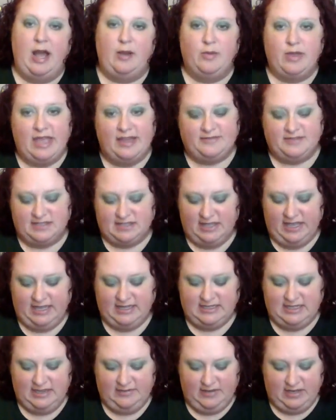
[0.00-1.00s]
We have
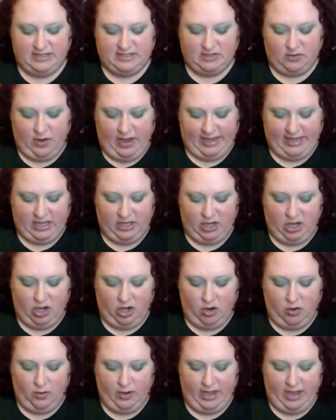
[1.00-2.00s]
Sling TV, so I can
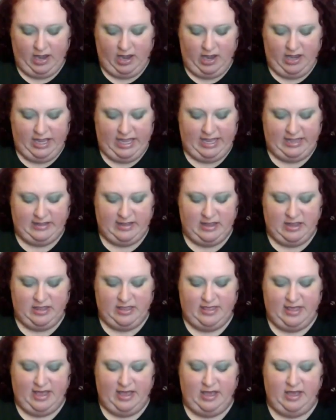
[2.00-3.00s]
go
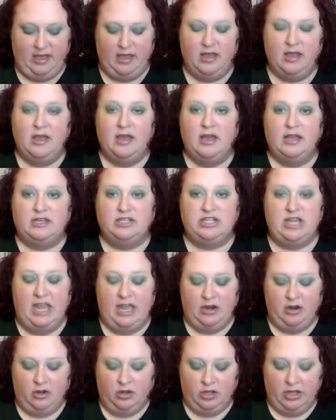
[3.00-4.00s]
in the
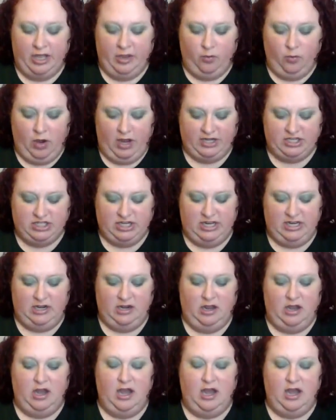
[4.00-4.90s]
channel and watch it